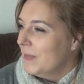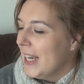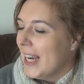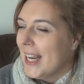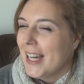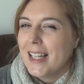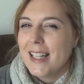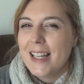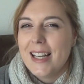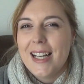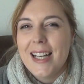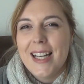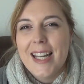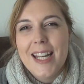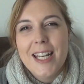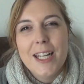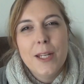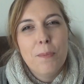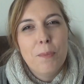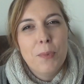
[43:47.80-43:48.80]
in
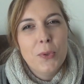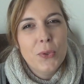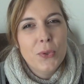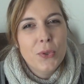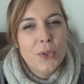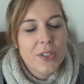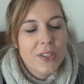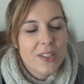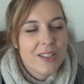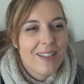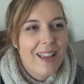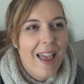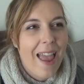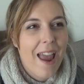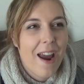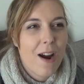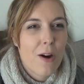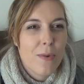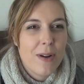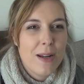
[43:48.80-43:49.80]
the books,
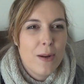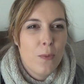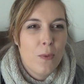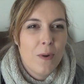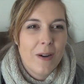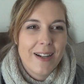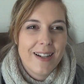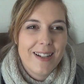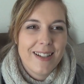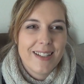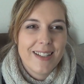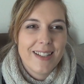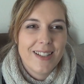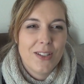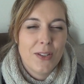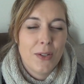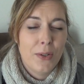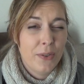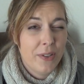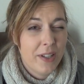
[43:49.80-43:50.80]
Harry
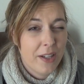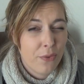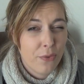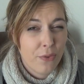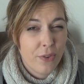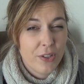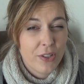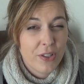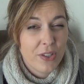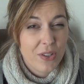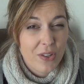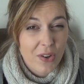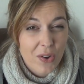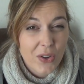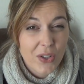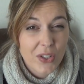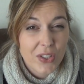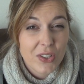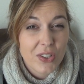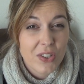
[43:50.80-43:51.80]
wears 2 different
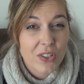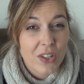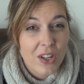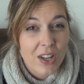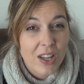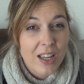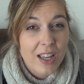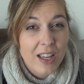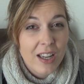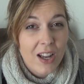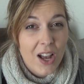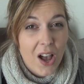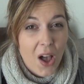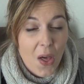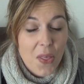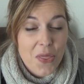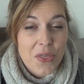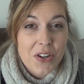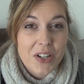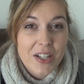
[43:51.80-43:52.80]
socks
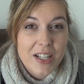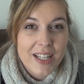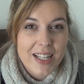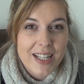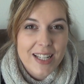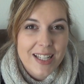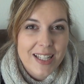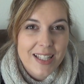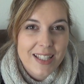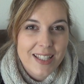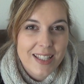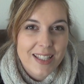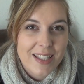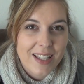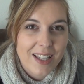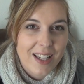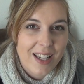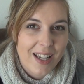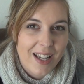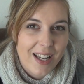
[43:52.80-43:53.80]
under his